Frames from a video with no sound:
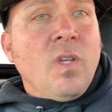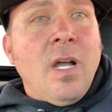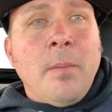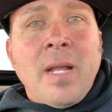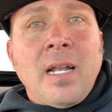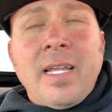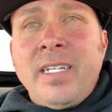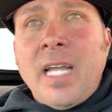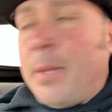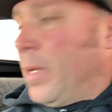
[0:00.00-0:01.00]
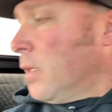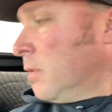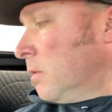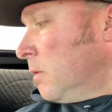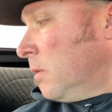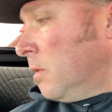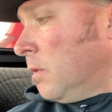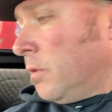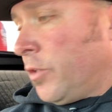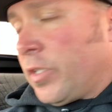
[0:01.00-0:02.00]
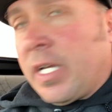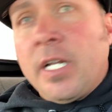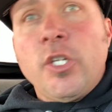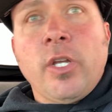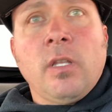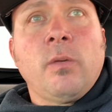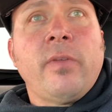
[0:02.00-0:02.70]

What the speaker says: Not a lot of timing. Just kind of chilling.